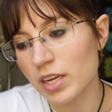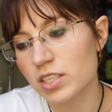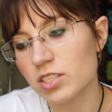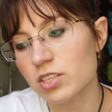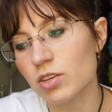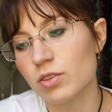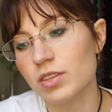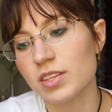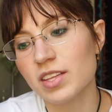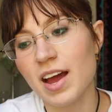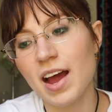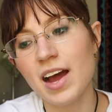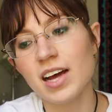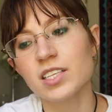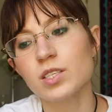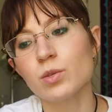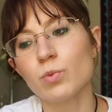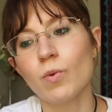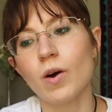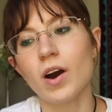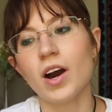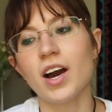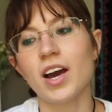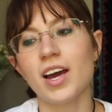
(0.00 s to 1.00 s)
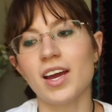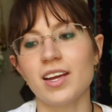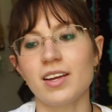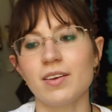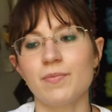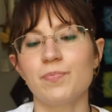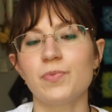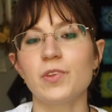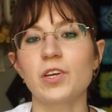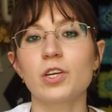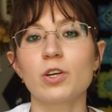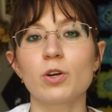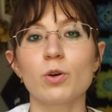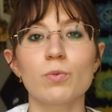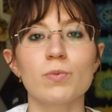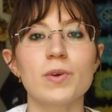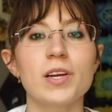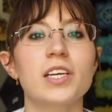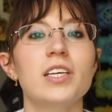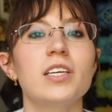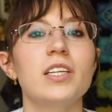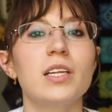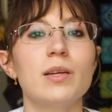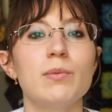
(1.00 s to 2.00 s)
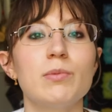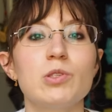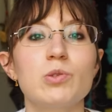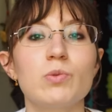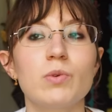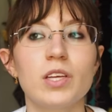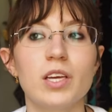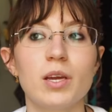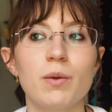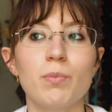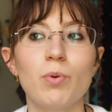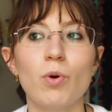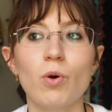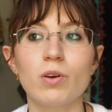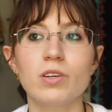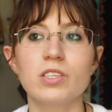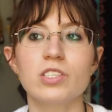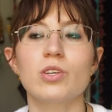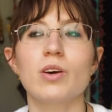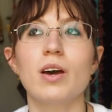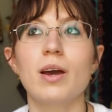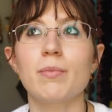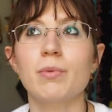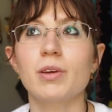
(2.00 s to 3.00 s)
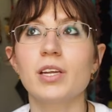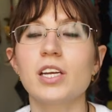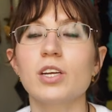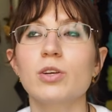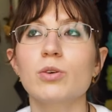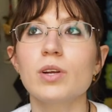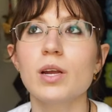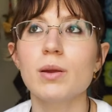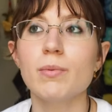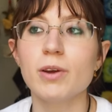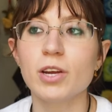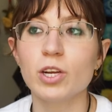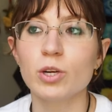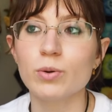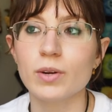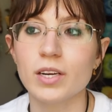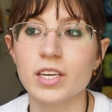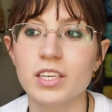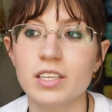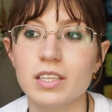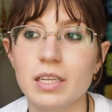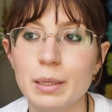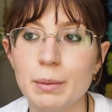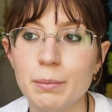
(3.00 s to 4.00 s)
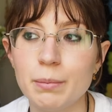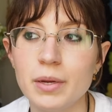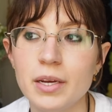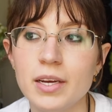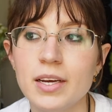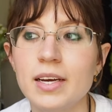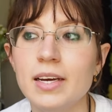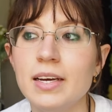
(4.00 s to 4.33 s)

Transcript: So that's why the curriculum is really important. So I'm going to create my curriculum.